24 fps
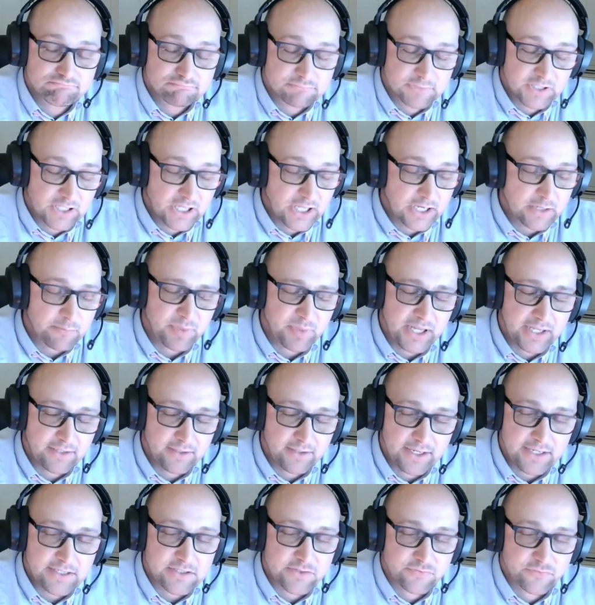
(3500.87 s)
A lot of
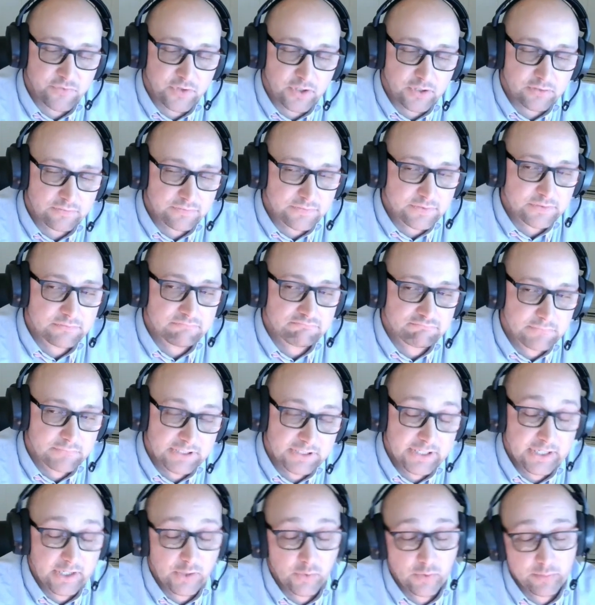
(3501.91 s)
plantains involved.
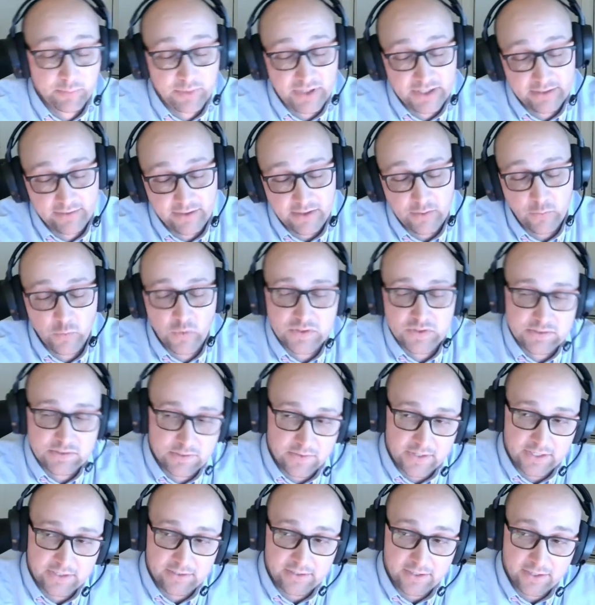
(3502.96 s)
Didn't know what a plantain was till
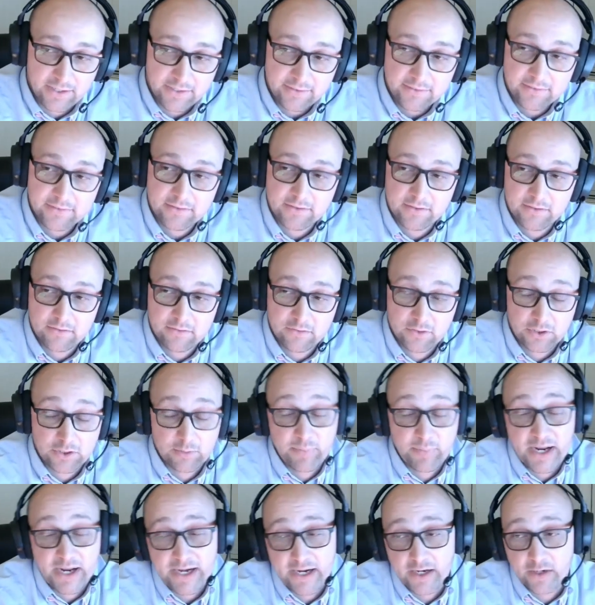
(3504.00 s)
that day. Took a
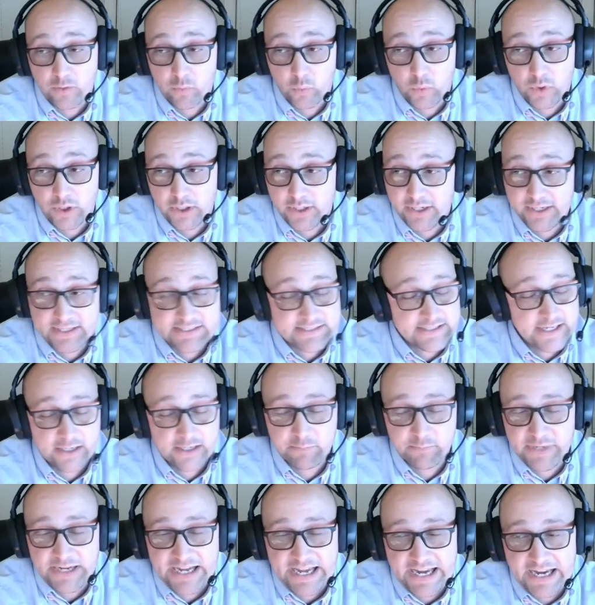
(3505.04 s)
bite out of one. It's not a
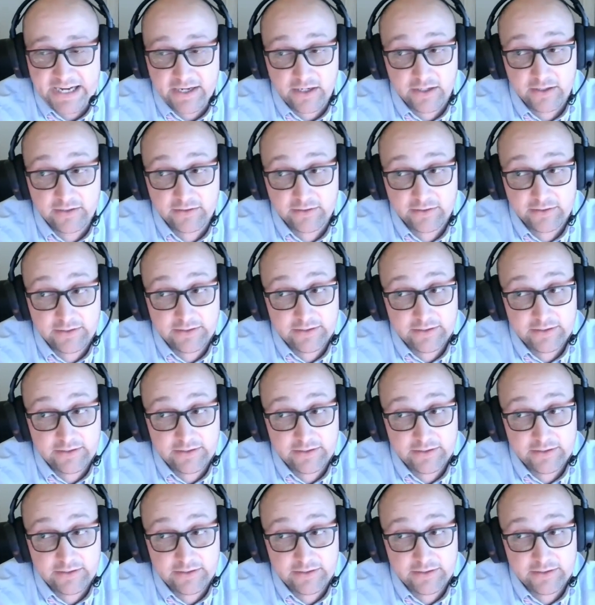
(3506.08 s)
banana.